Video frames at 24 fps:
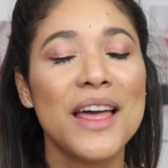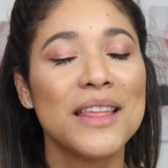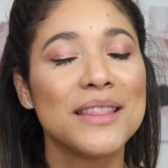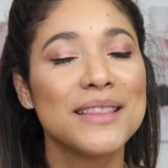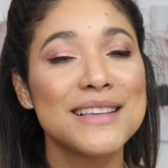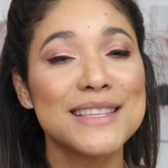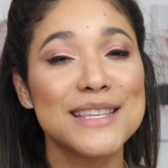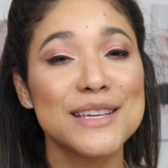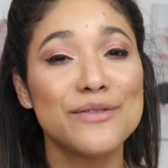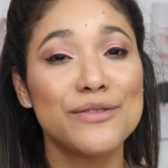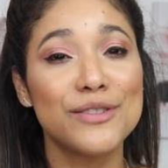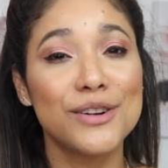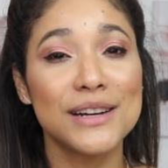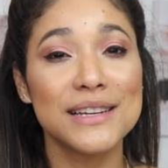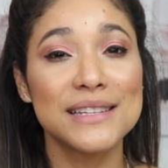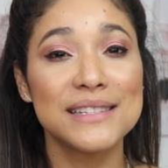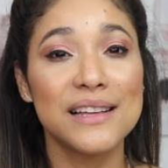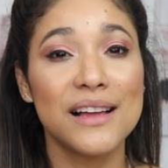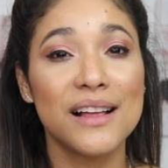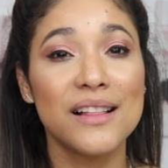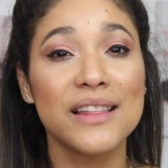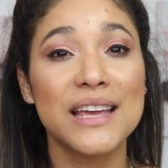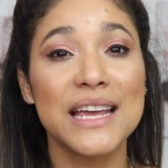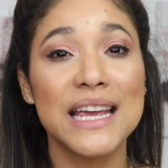The Sephora
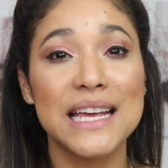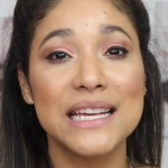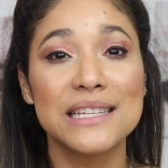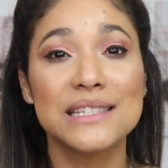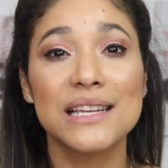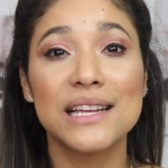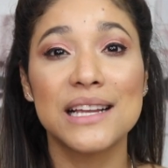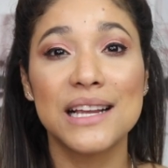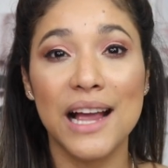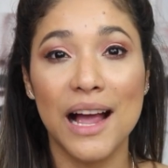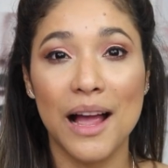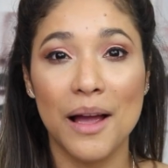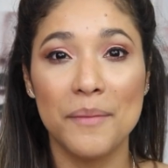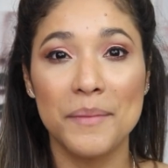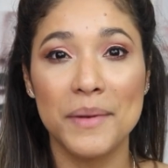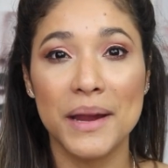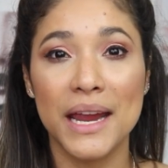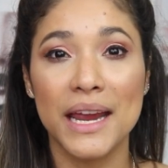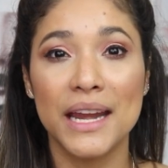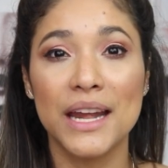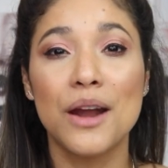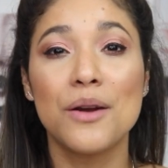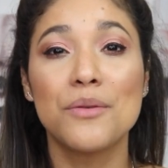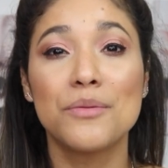sale is
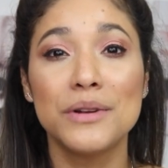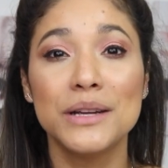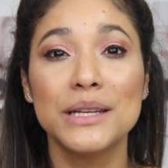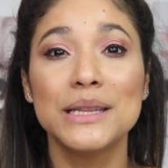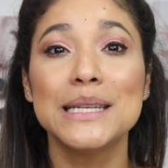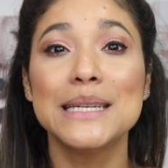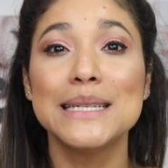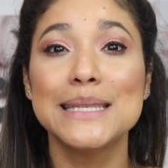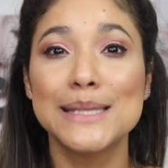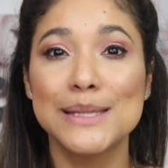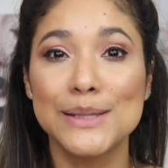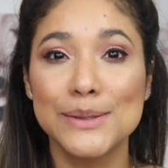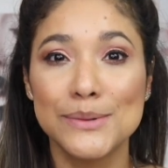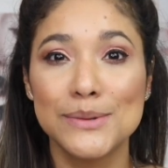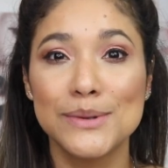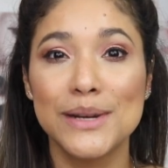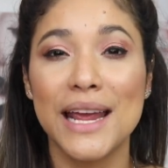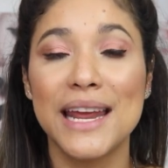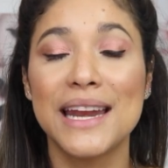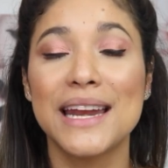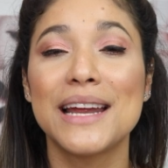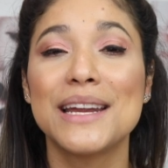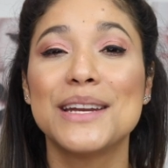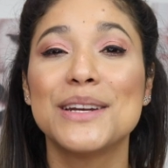coming really soon
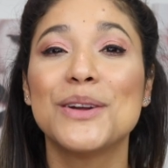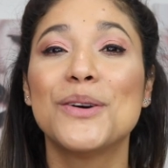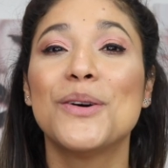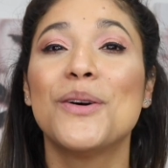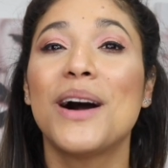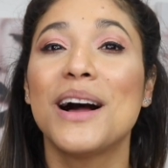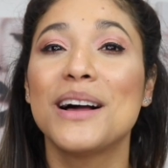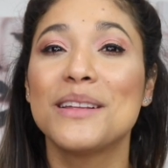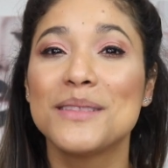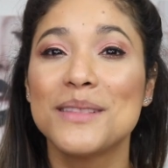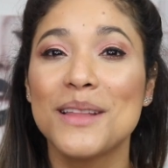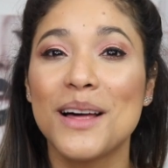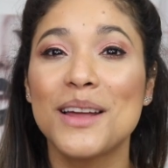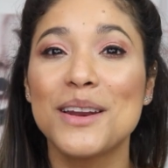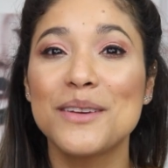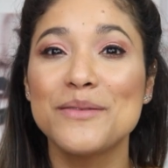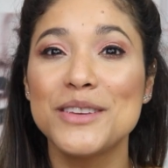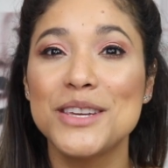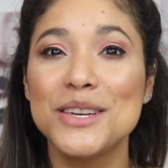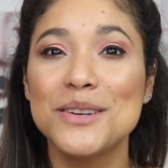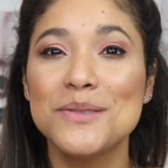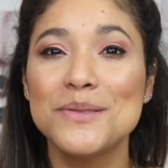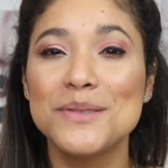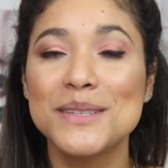and I know a lot of
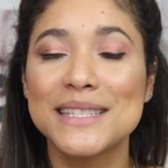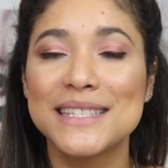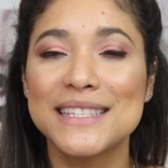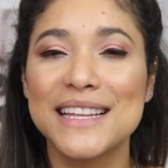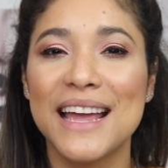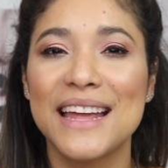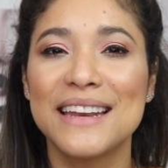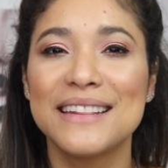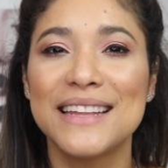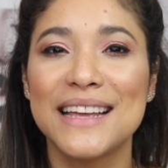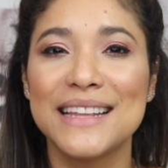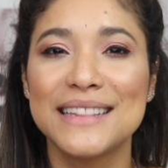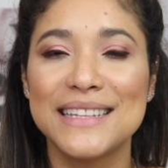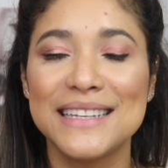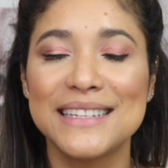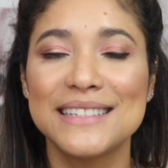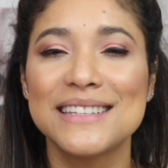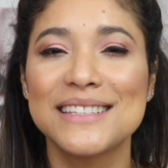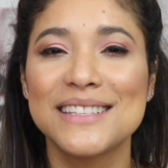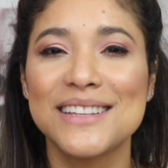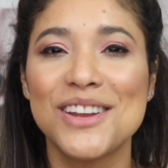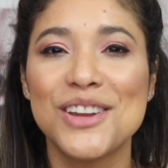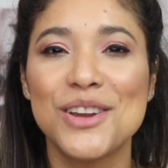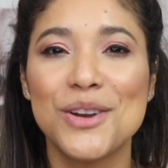you said that this
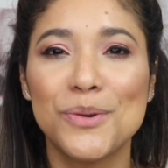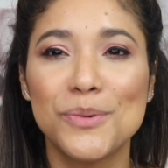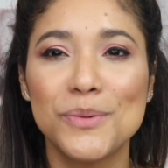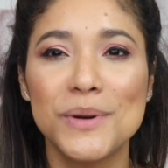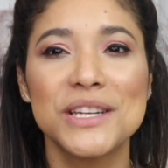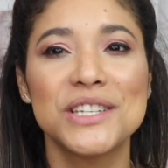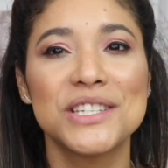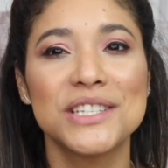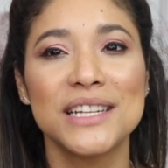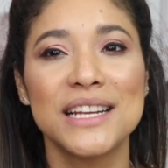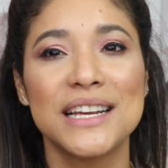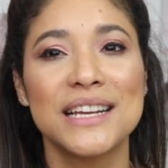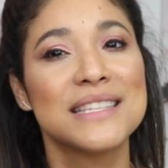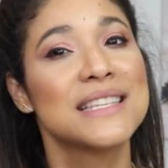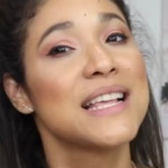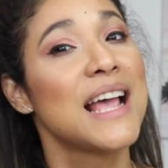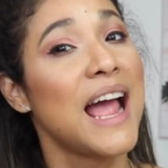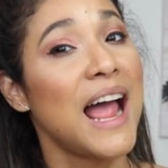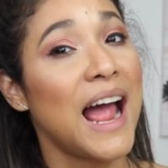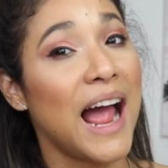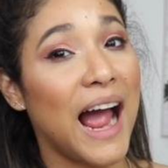is on your wish list.